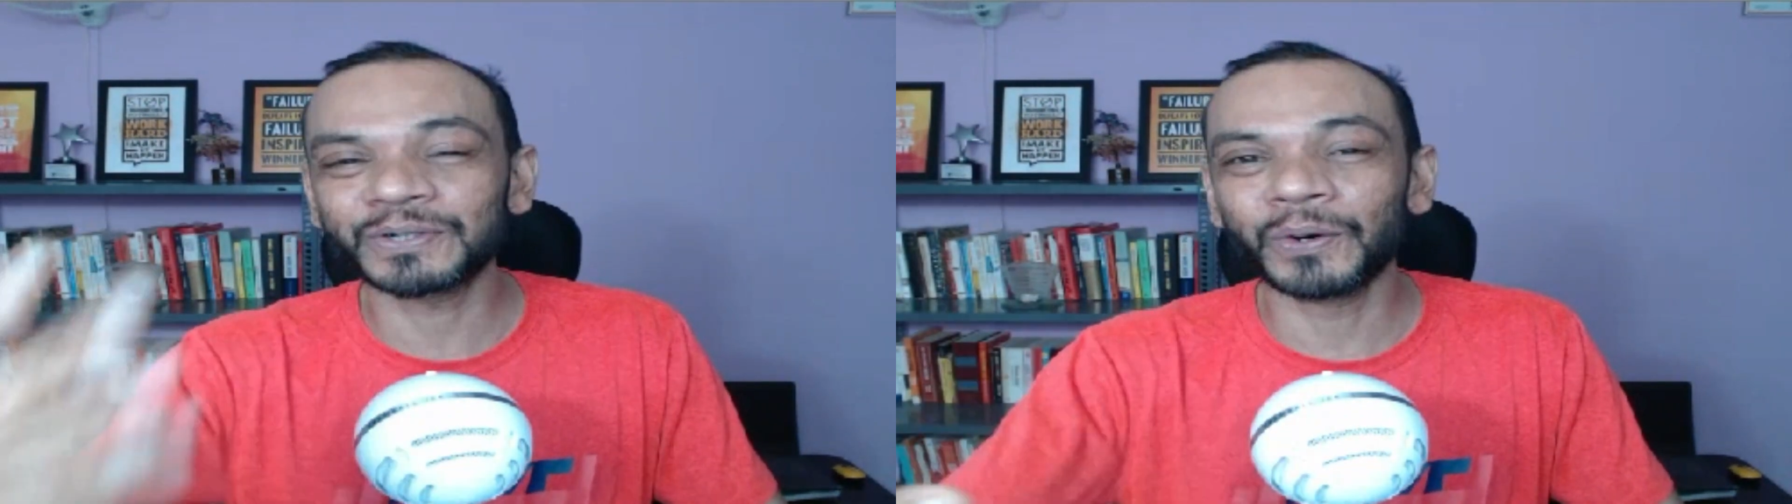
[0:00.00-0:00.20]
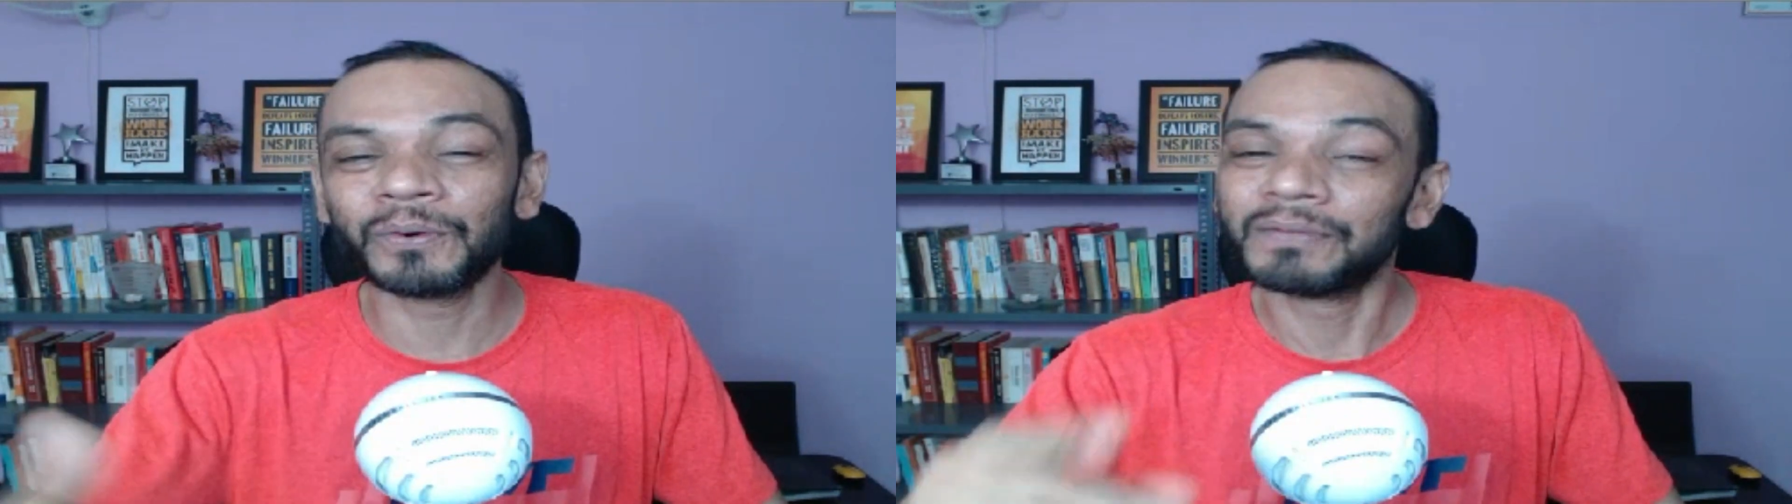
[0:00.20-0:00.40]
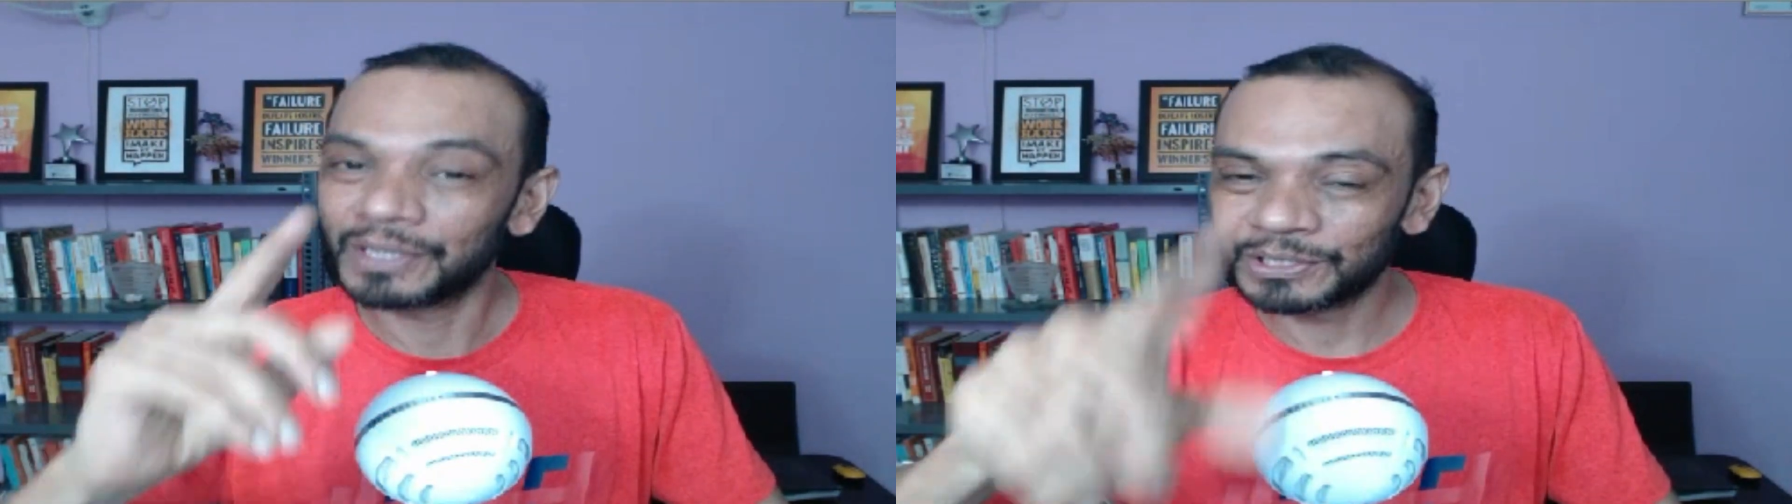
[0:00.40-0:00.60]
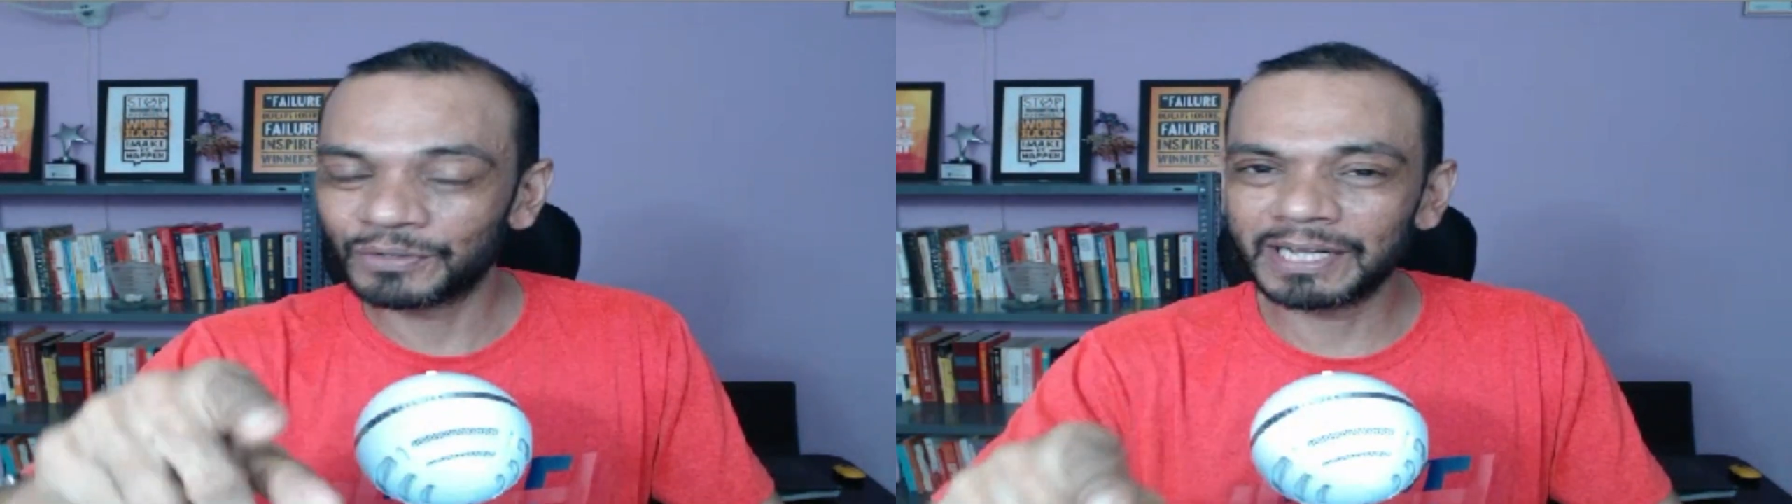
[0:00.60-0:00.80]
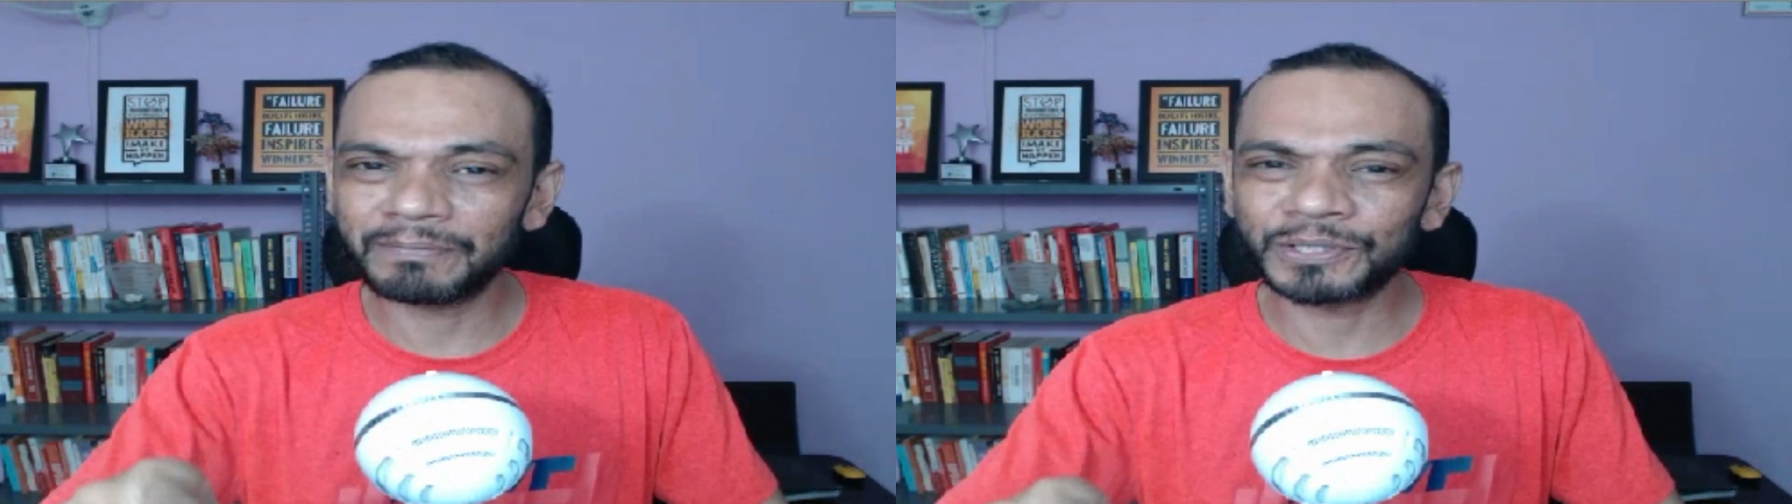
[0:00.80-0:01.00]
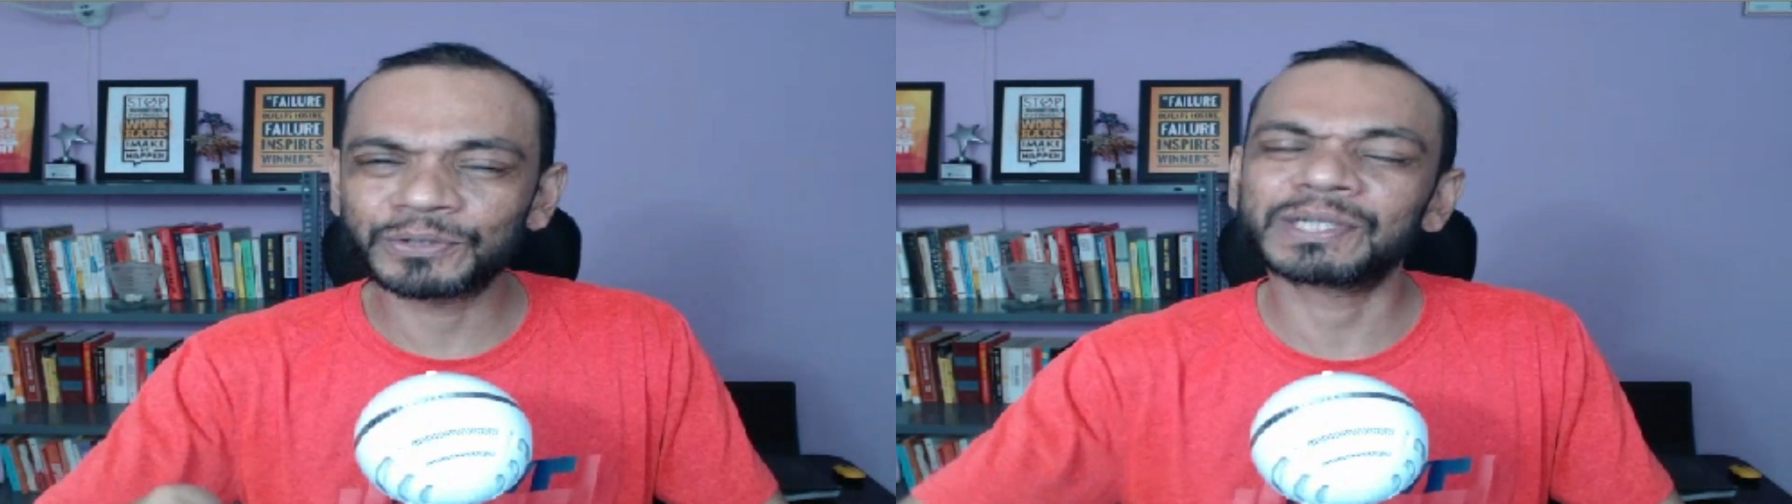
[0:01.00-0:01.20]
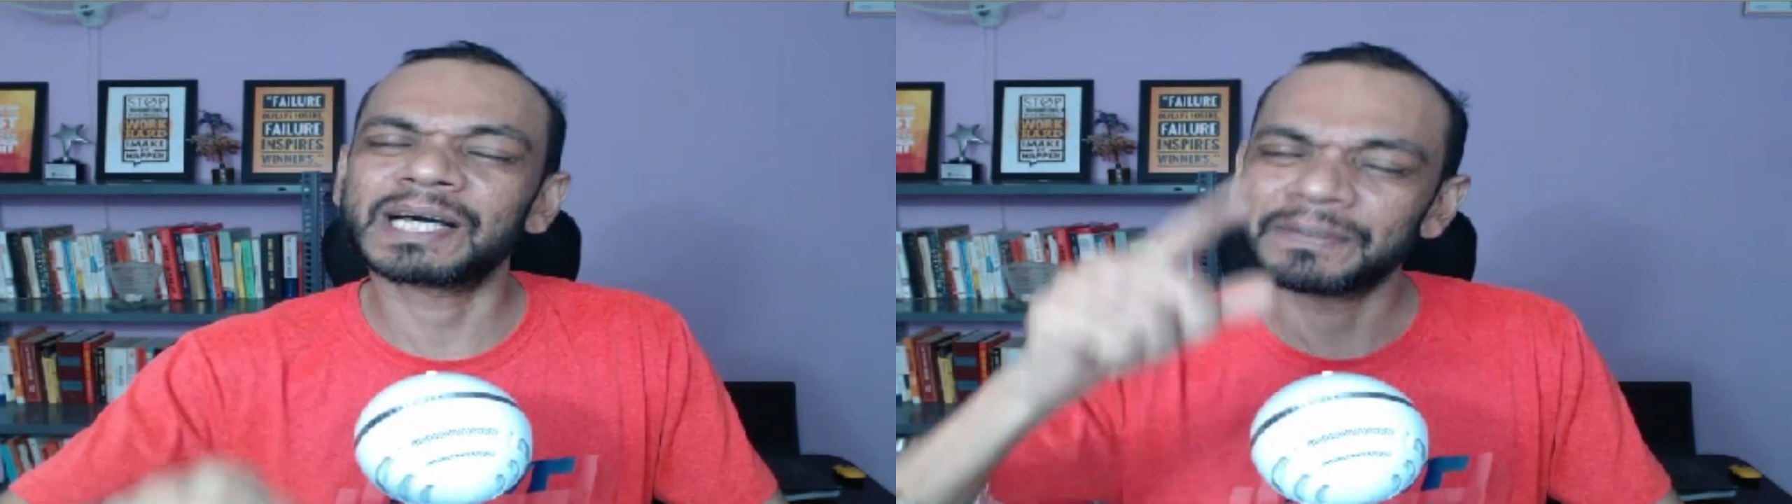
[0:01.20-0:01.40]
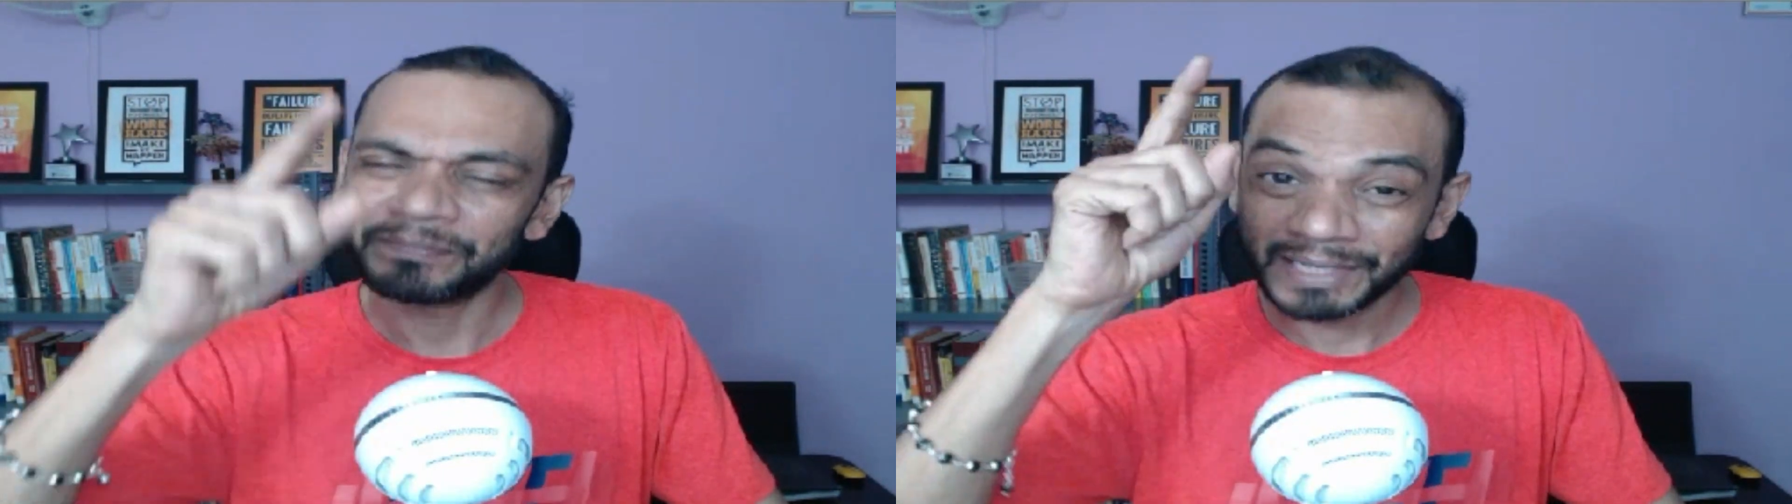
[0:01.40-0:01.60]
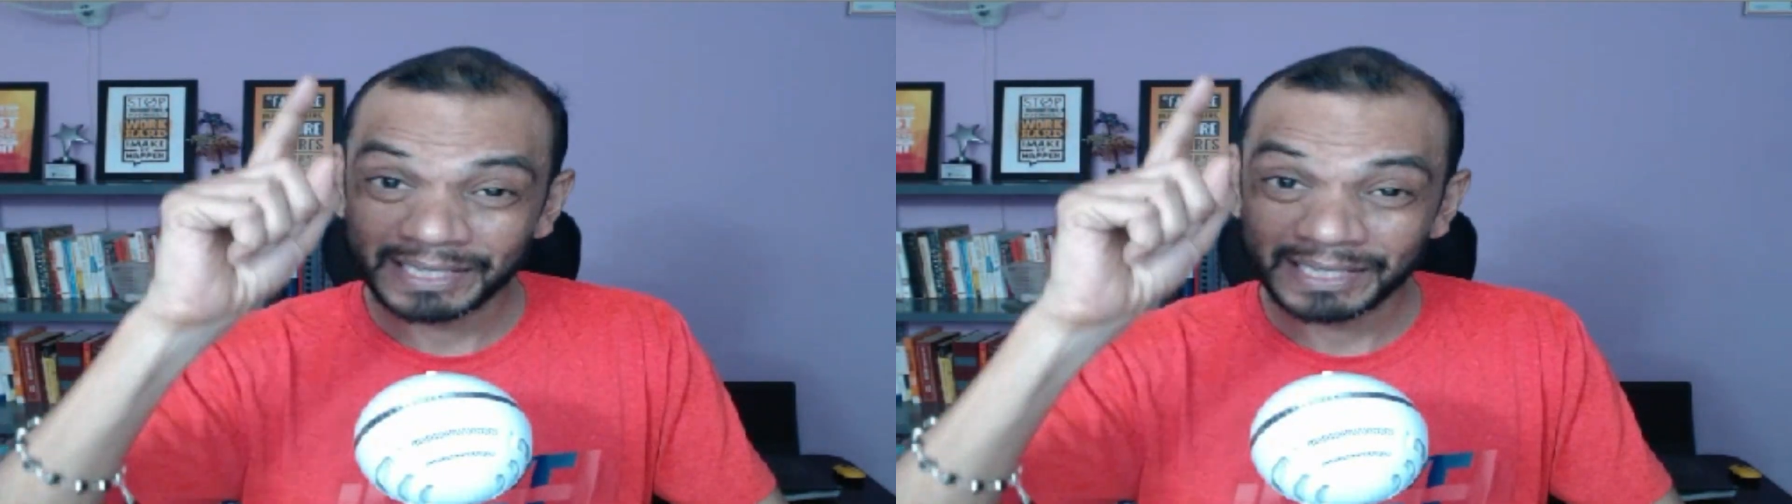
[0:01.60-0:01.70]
go, you will able to do that.